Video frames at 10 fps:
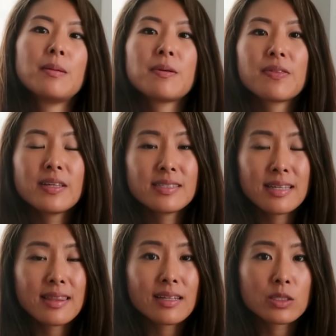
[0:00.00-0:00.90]
But things
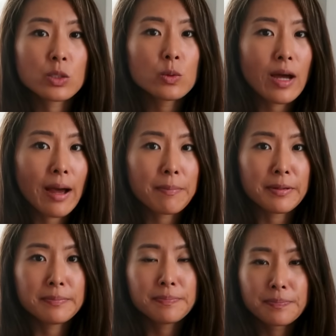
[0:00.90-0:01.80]
like that do
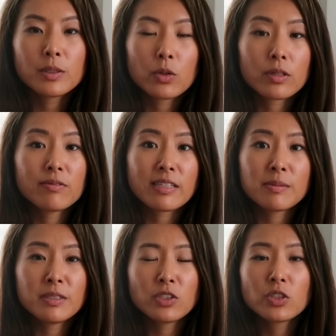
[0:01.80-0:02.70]
happen. But your
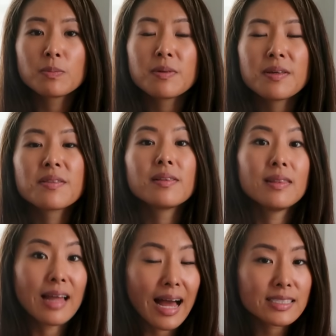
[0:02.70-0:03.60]
investments should be the
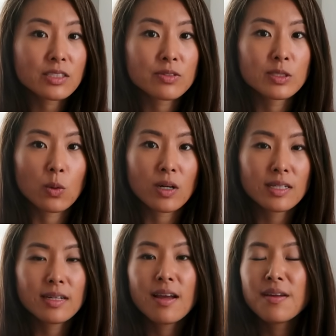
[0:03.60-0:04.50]
last
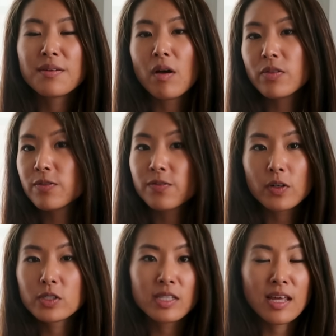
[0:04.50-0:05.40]
resort, not the
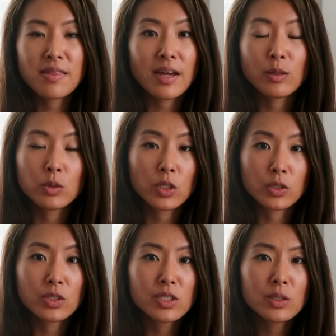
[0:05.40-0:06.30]
first thing that you
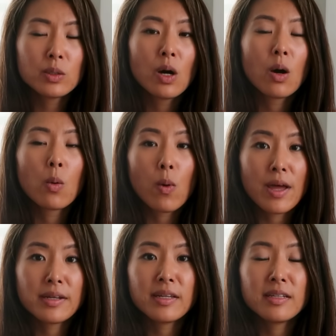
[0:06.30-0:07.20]
turn to
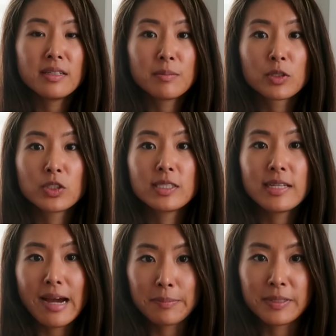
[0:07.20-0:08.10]
when an
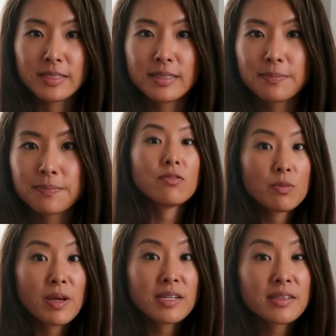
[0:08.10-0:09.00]
emergency happens. If
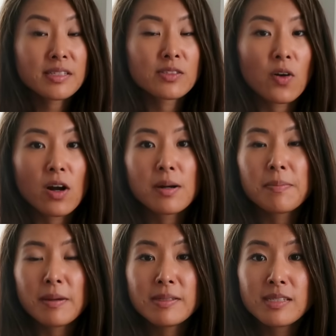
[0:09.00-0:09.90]
you made it this far,
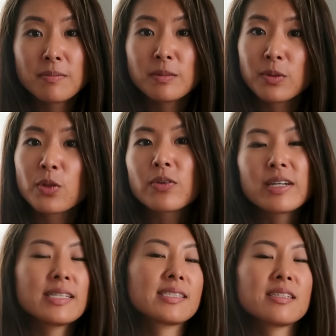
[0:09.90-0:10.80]
baby step number
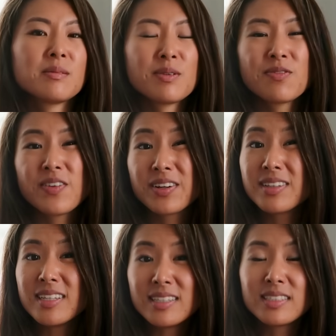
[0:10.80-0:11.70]
3 is gonna be
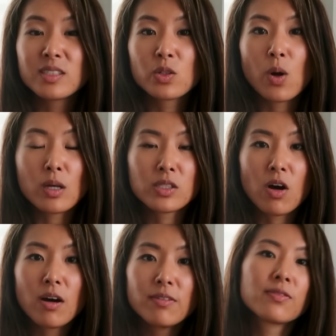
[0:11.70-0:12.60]
fairly easy to cross
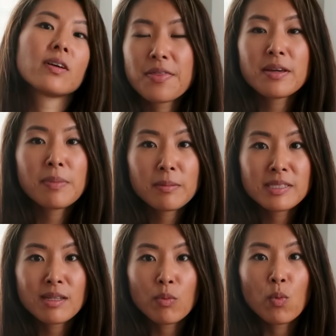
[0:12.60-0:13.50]
off. I think baby
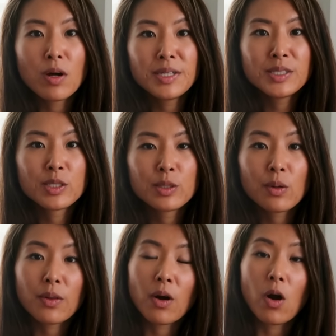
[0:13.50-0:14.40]
step 1 and 2
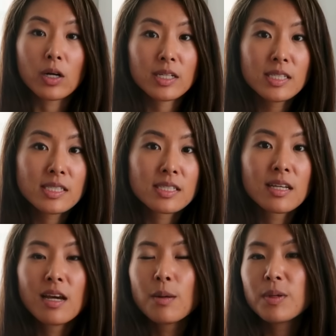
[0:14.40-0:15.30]
are the hardest
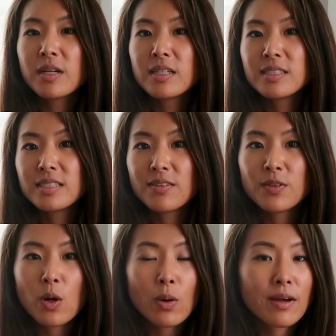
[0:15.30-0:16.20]
because if
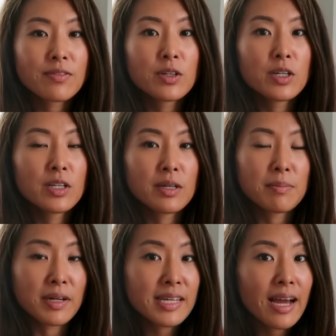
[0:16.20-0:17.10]
you don't have good
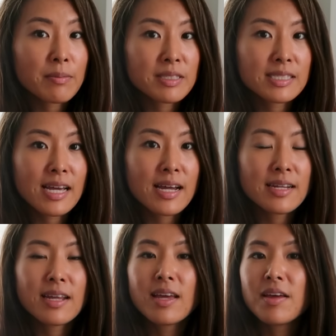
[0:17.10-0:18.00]
money habits
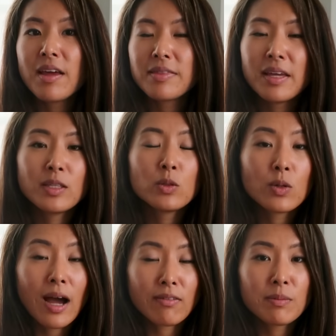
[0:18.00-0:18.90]
yet, then
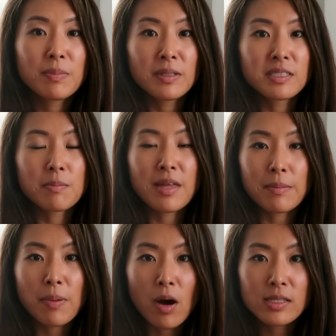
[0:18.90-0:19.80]
you haven't built up
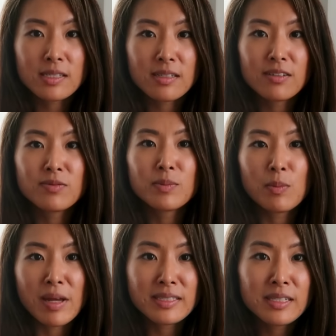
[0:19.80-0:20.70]
that positive
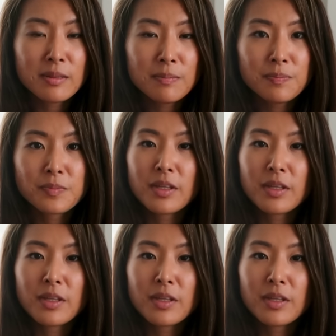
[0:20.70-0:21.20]
momentum.